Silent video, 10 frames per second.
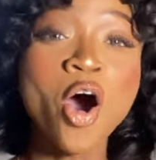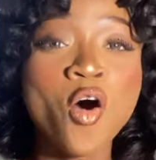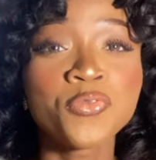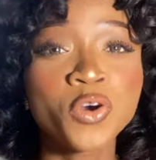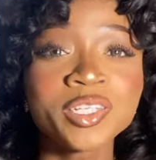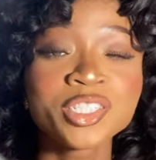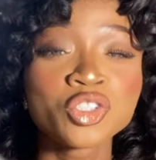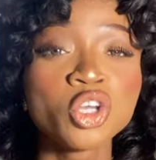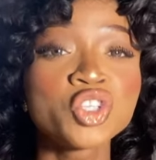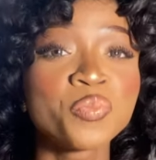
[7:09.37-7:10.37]
of course, it's
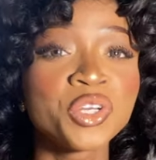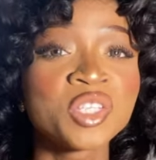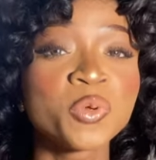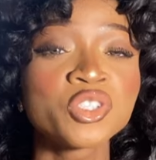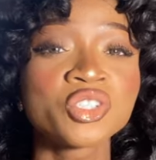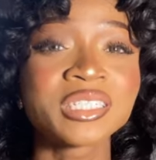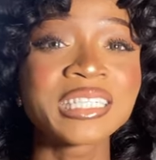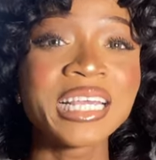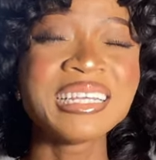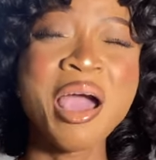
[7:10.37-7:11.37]
going to predispose your
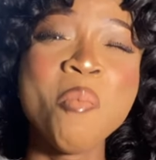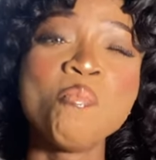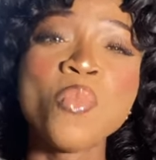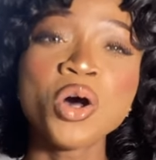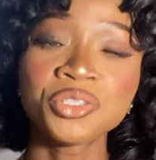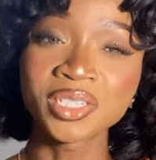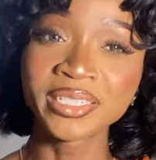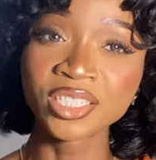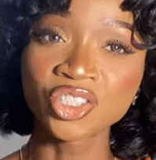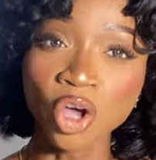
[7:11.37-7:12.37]
skin more to
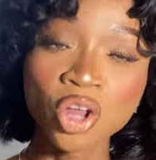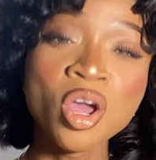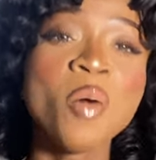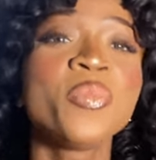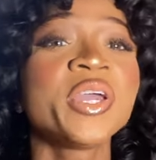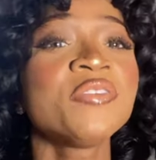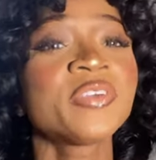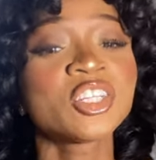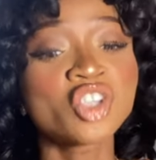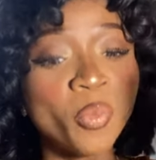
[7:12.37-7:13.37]
the sun. But if
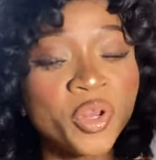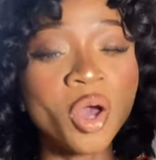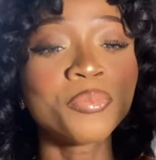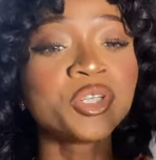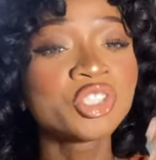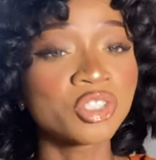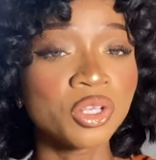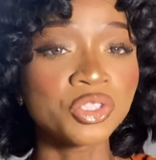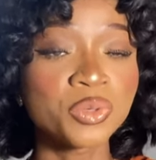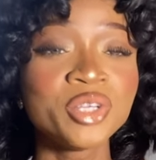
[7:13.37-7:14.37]
you're topping up with
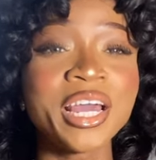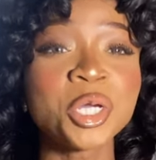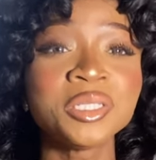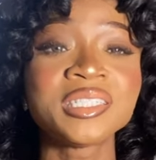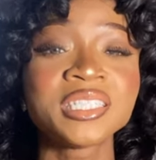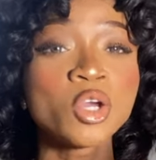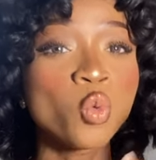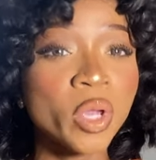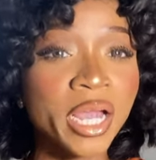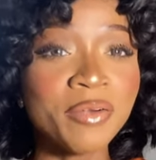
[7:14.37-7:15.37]
sunscreen, you're going to see
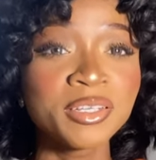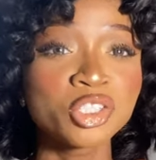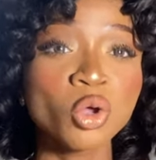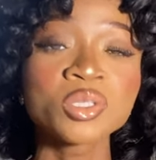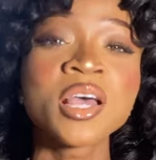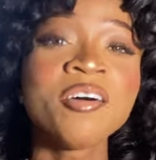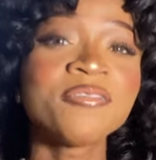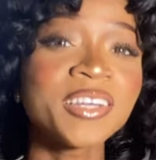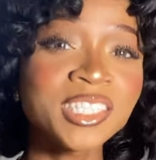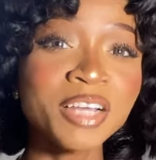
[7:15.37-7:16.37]
quicker results,
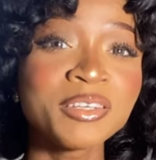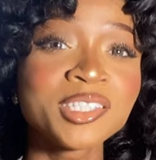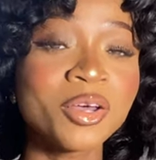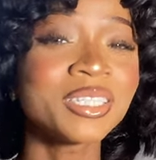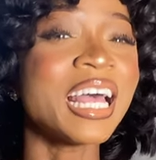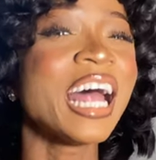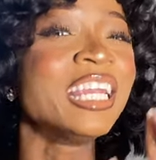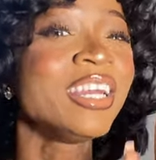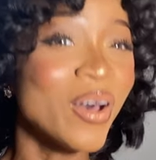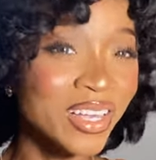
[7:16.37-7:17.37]
faster results,
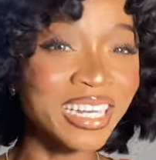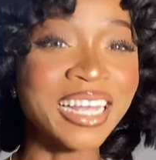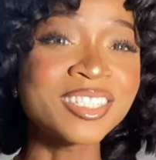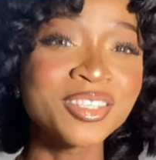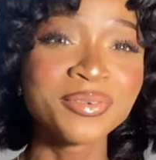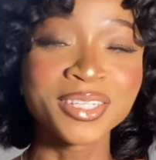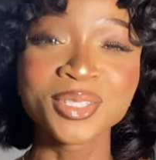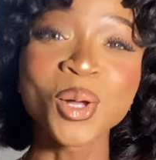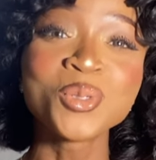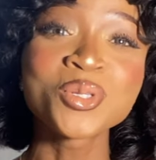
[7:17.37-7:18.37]
and long-lasting
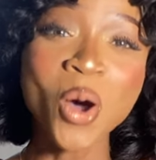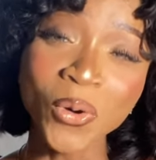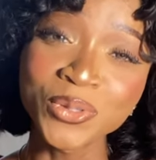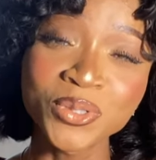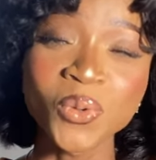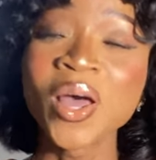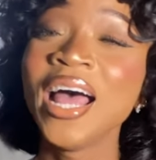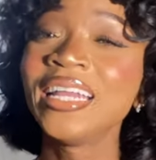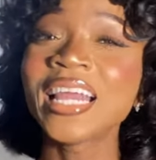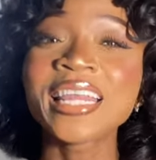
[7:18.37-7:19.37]
results also.
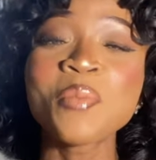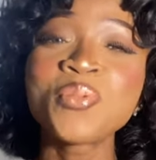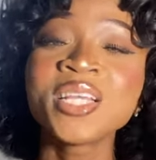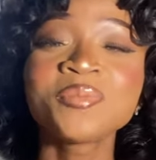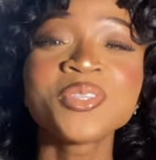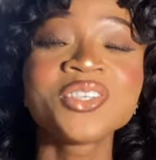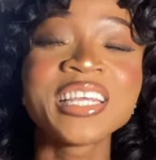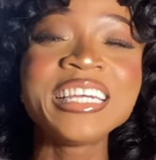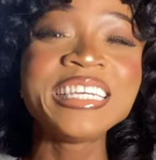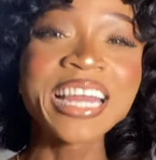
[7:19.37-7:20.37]
Now, that brings me to the
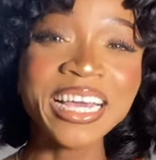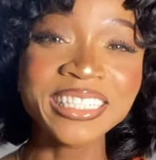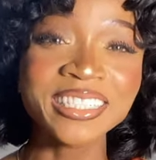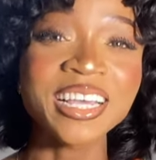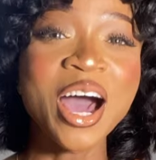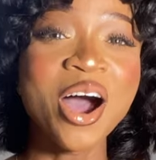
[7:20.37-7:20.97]
next